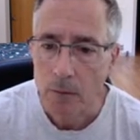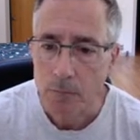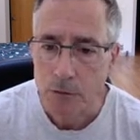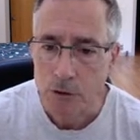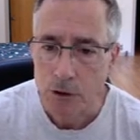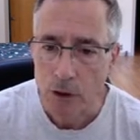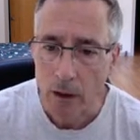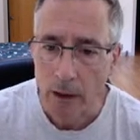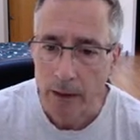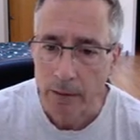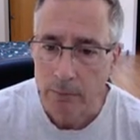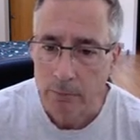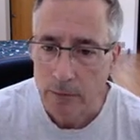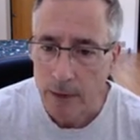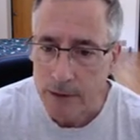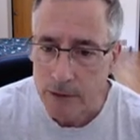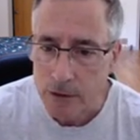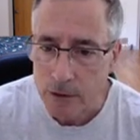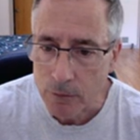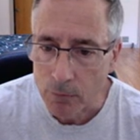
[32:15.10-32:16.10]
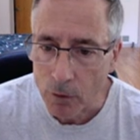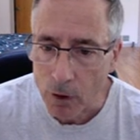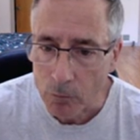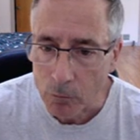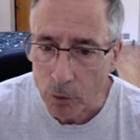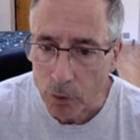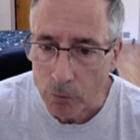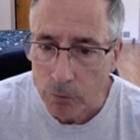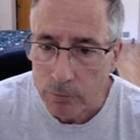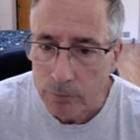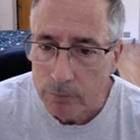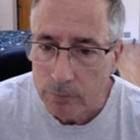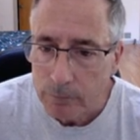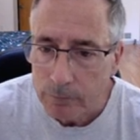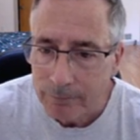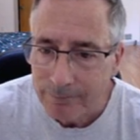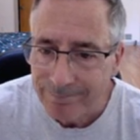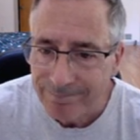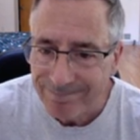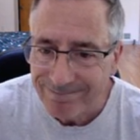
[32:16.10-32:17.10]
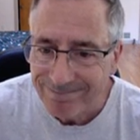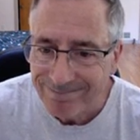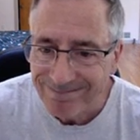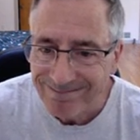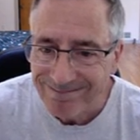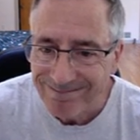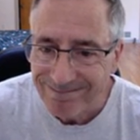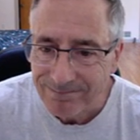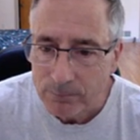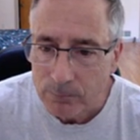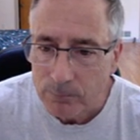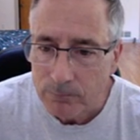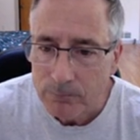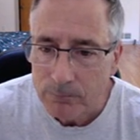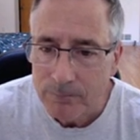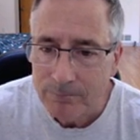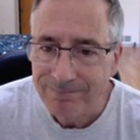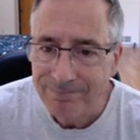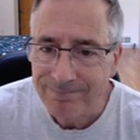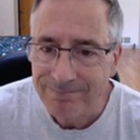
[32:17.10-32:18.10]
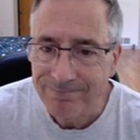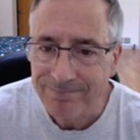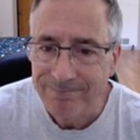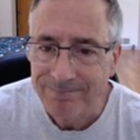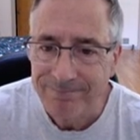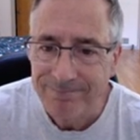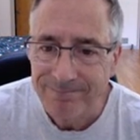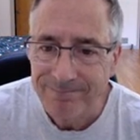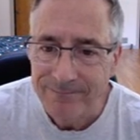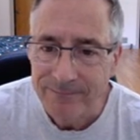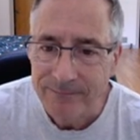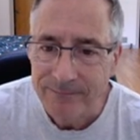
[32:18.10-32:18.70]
oh, sorry, that's the wrong move.